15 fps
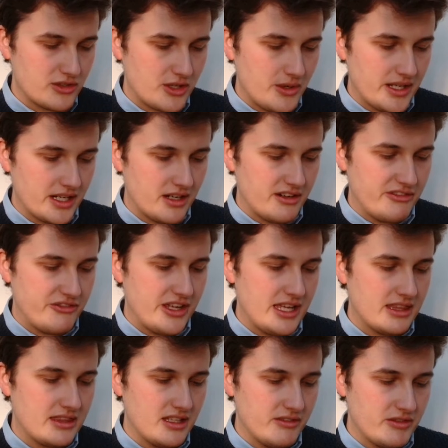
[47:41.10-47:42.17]
growing our
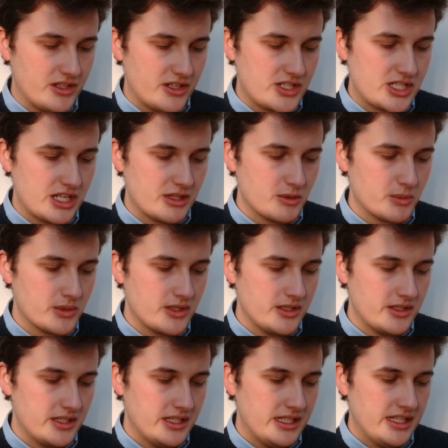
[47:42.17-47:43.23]
faith, of nourishing the
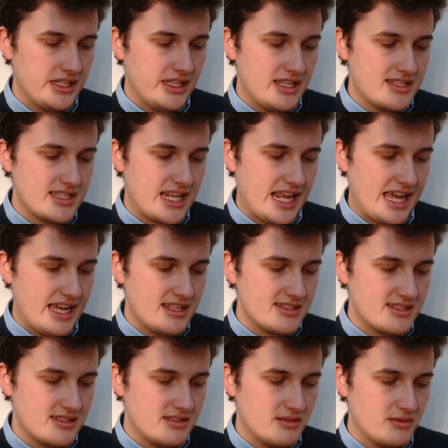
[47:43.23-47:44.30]
word, is that
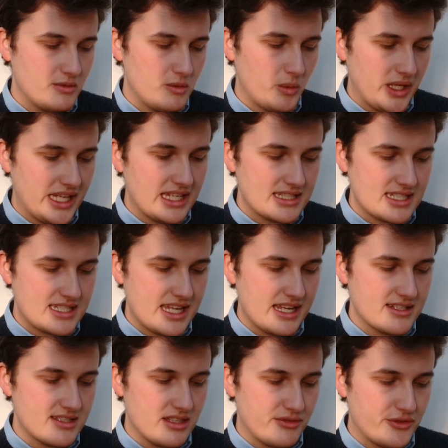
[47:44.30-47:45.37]
as we get to
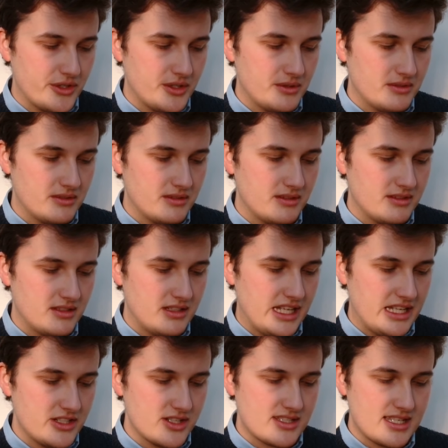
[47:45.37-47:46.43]
taste the fruit,
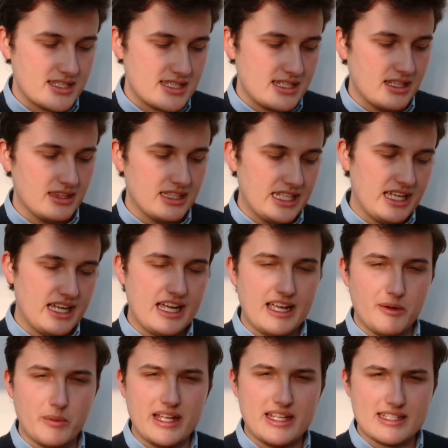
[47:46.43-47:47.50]
and just as
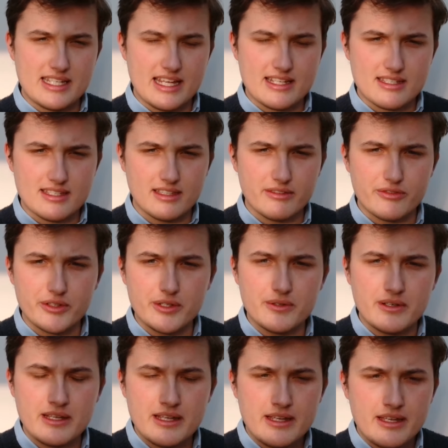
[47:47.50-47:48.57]
Lehi went and tasted the
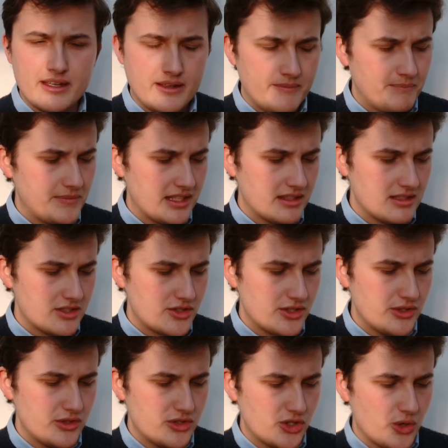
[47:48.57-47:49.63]
fruit, that the
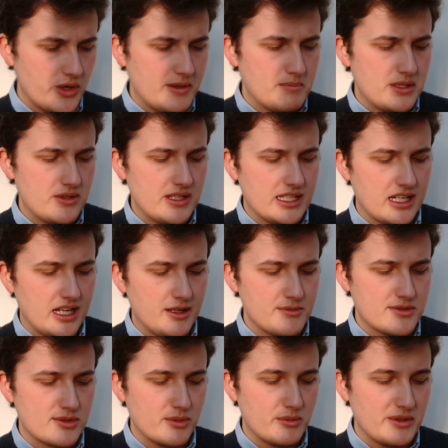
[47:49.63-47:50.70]
true joy and beauty
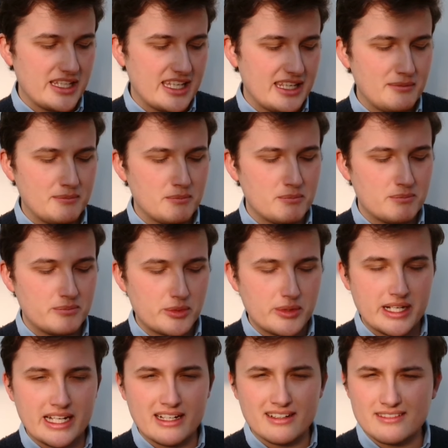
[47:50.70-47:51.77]
comes when we can
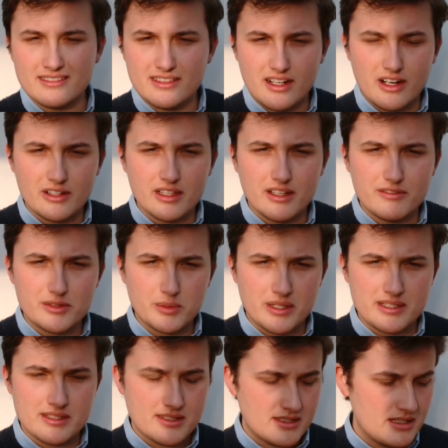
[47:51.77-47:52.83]
bring our loved
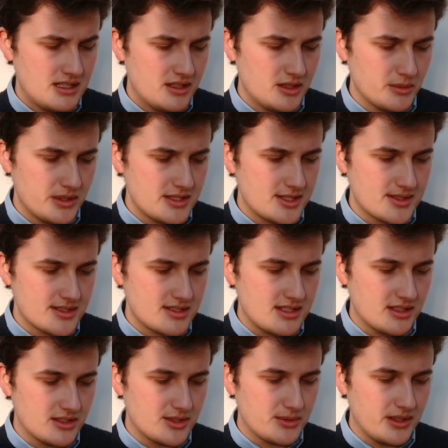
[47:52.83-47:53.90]
ones, the ones who are
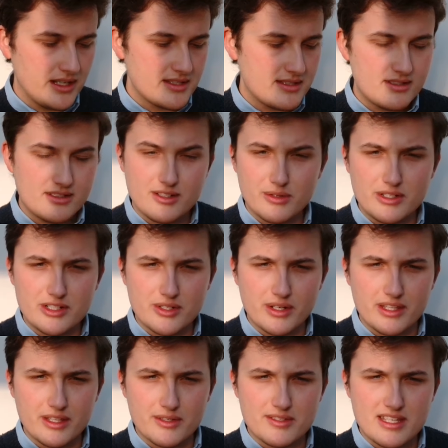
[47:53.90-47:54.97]
sealed to us, to
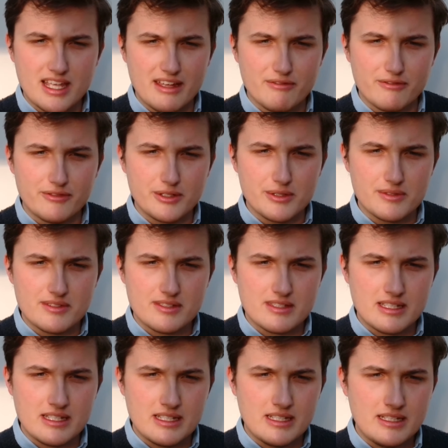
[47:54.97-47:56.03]
enjoy those same fruits